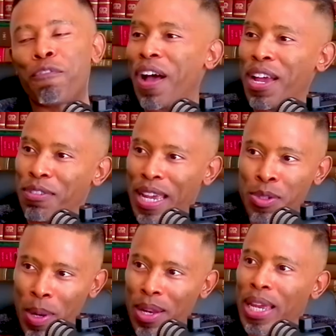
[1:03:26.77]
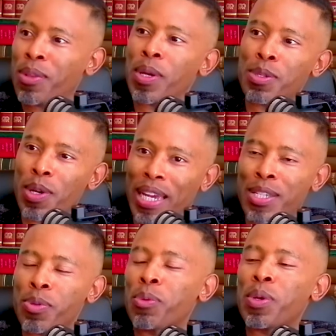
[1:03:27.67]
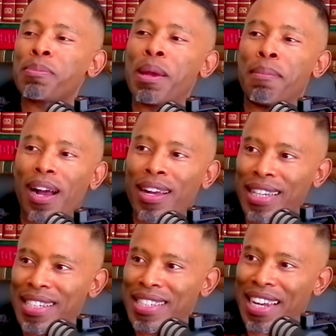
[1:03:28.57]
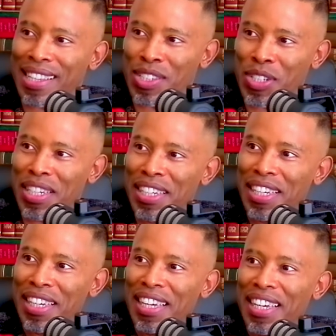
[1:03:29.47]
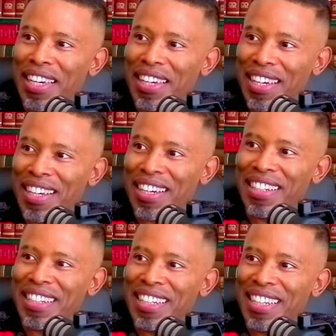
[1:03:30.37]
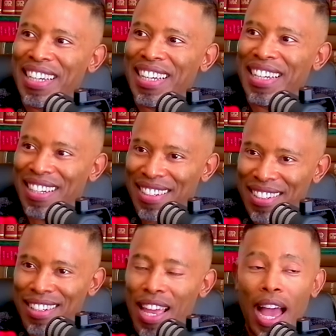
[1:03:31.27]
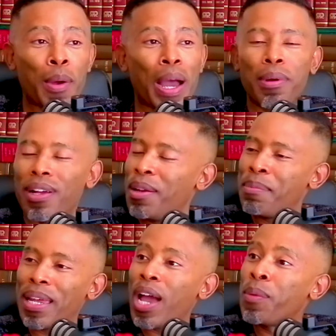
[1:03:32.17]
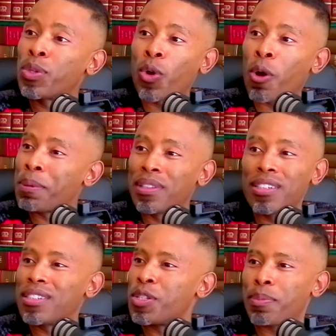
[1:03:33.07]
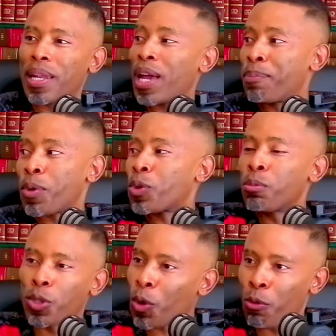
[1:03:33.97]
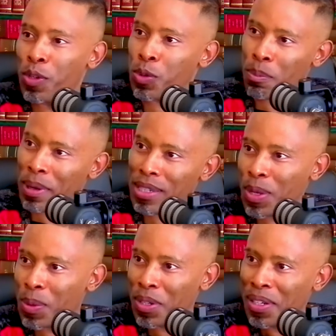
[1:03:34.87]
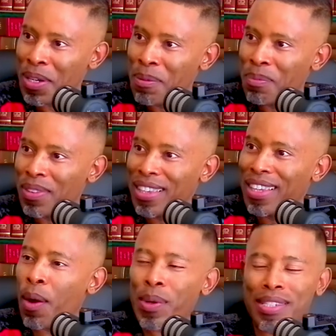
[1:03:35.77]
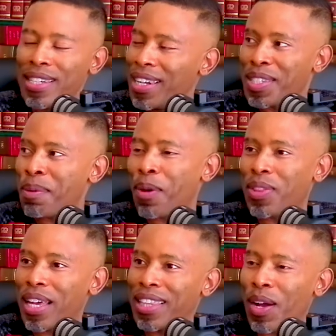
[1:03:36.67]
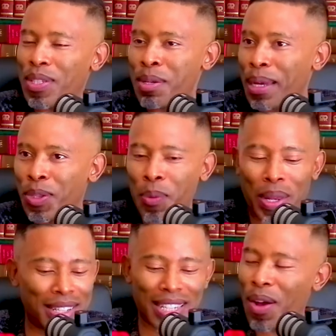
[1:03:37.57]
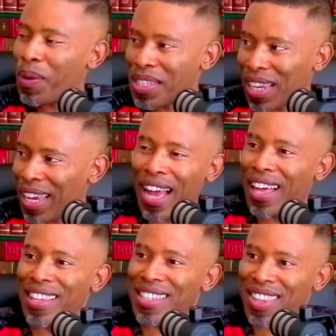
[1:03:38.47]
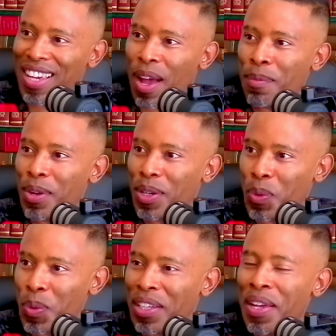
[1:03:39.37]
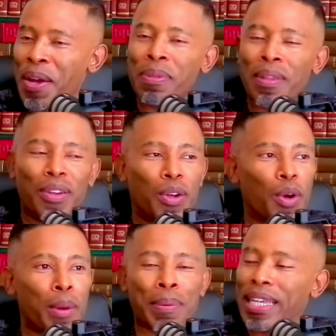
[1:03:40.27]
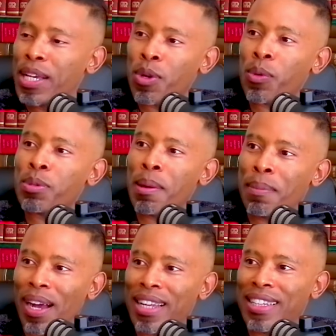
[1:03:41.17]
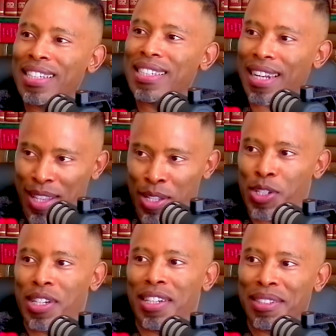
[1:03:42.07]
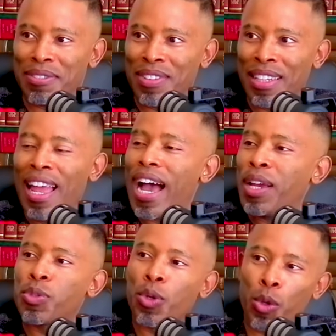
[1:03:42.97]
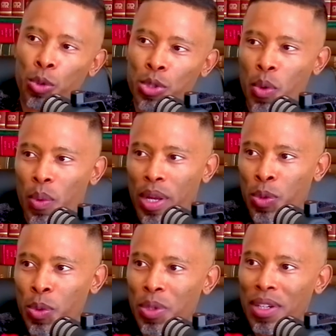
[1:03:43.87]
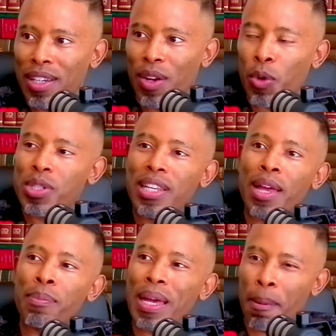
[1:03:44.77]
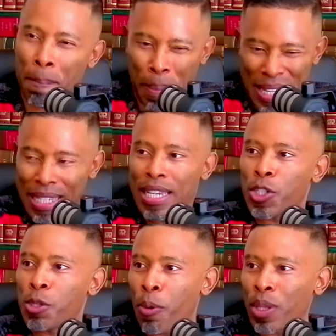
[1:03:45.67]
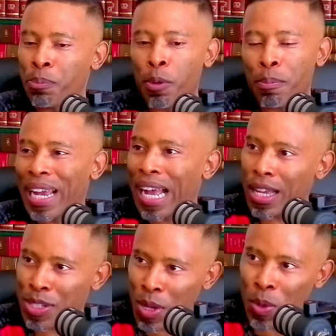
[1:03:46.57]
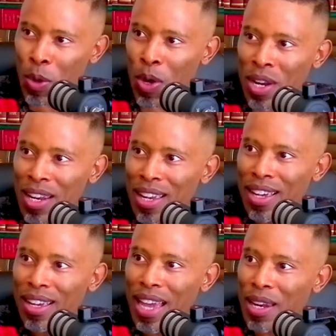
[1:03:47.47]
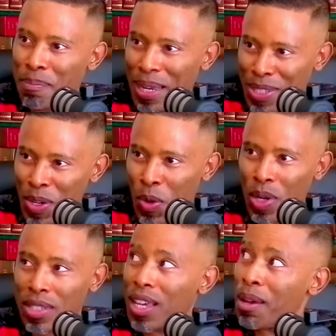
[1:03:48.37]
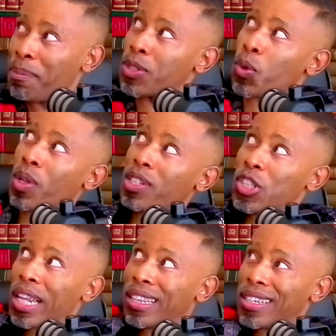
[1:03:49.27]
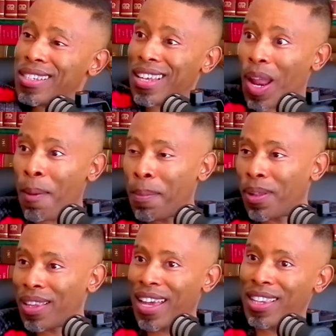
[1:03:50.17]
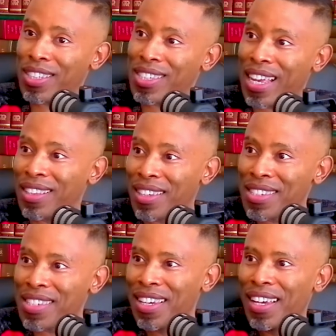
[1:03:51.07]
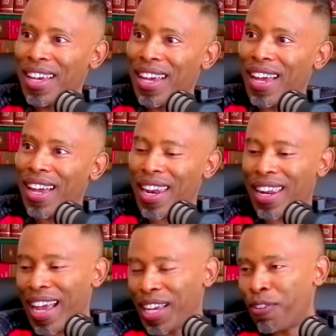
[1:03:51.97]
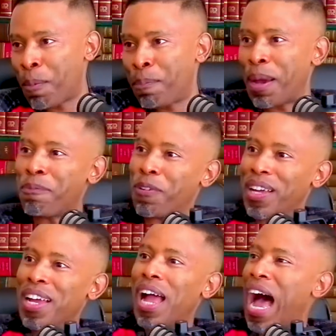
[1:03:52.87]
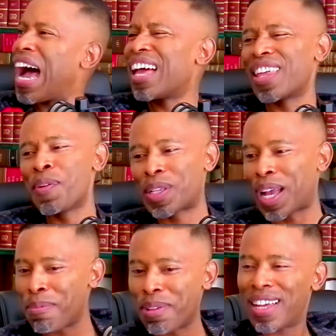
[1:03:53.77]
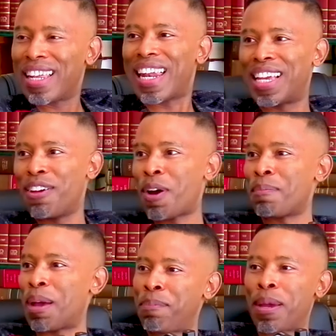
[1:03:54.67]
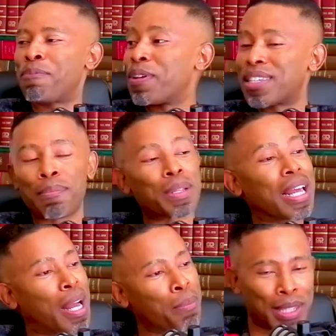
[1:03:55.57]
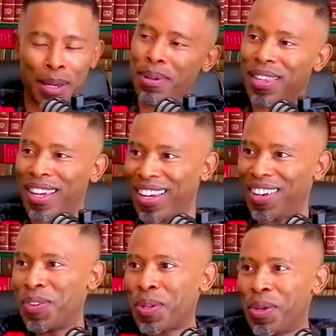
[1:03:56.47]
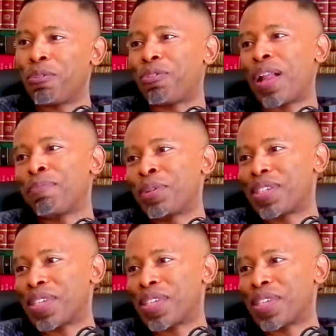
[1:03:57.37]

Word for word: 5. Guess what? Guess, guess what was my marketing I used to strategy? Have a car like that, that had, yeah. that had sound and everything. Yeah, hey, man, I went to competitions, man. I brought home trophies with my sound. Yeah. I was serious about that thing. I was in my 20s and I was like, ah, this thing, I'm going to do it. You know, but guess what was my marketing strategy? I used to go to Soweto, go stand by the busiest spot, put my car sound on, and it makes a noise there, makes all the shutters rumble there in the centers. Yeah. And then and I the give taxi out pamphlets. come ah, say, come I, oh, and I give out my pamphlets. I'm like, come see me there. You, you, I'll put